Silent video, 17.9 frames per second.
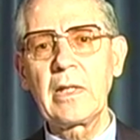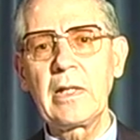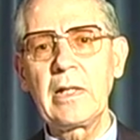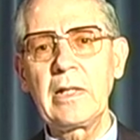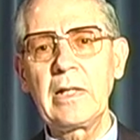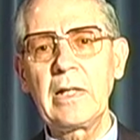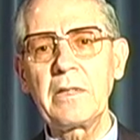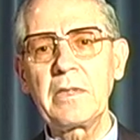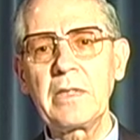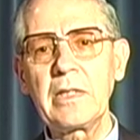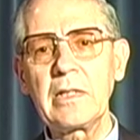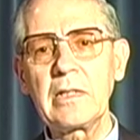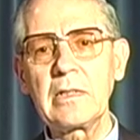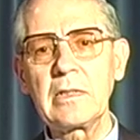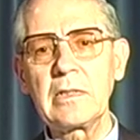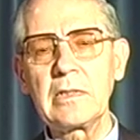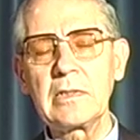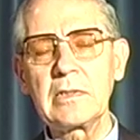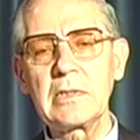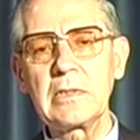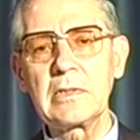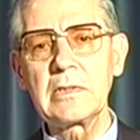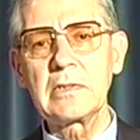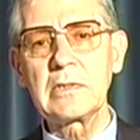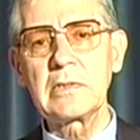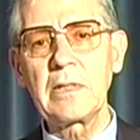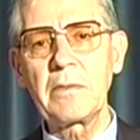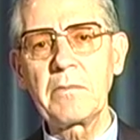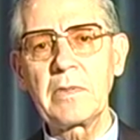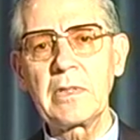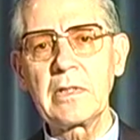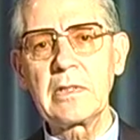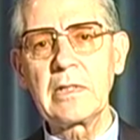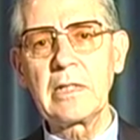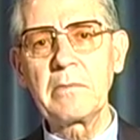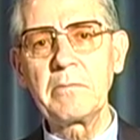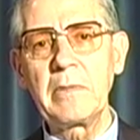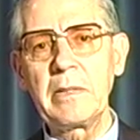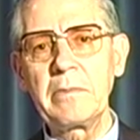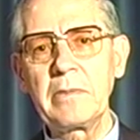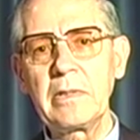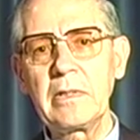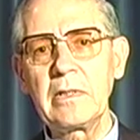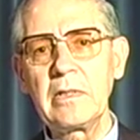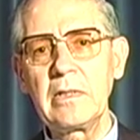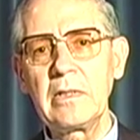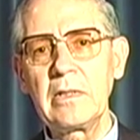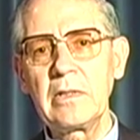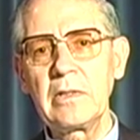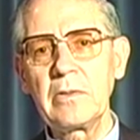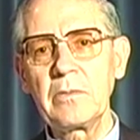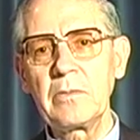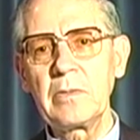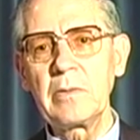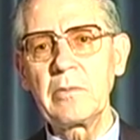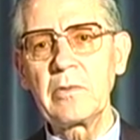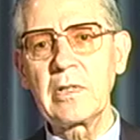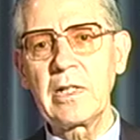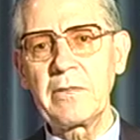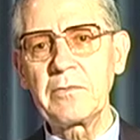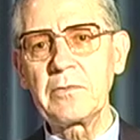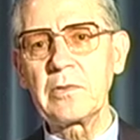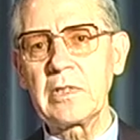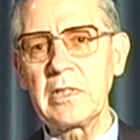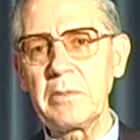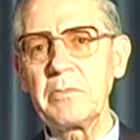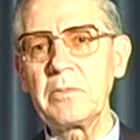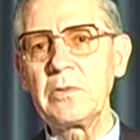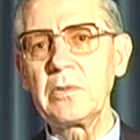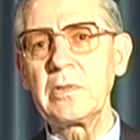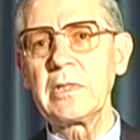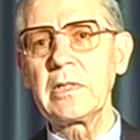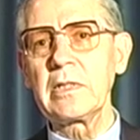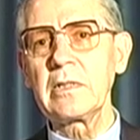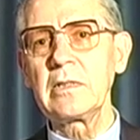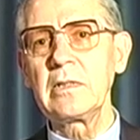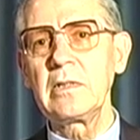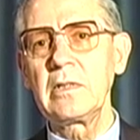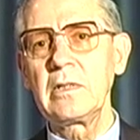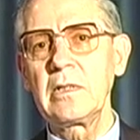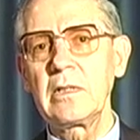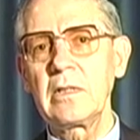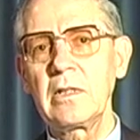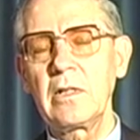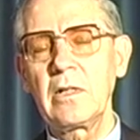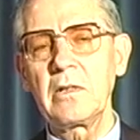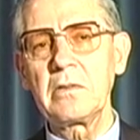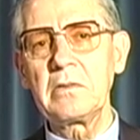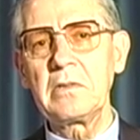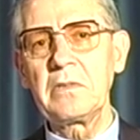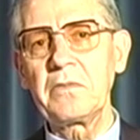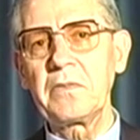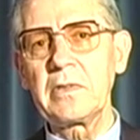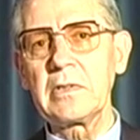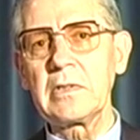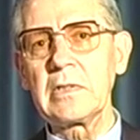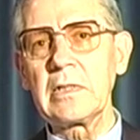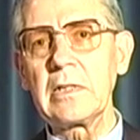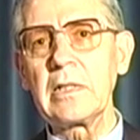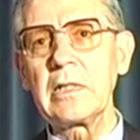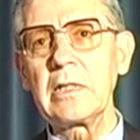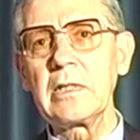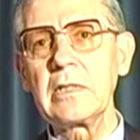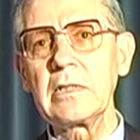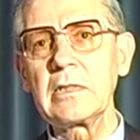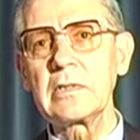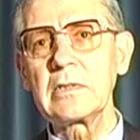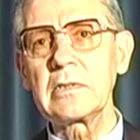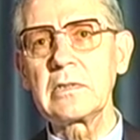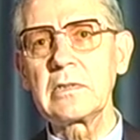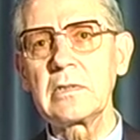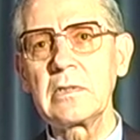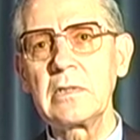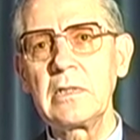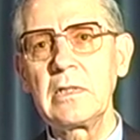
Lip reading: And I think this is something that maybe we will have to keep doing on different degrees,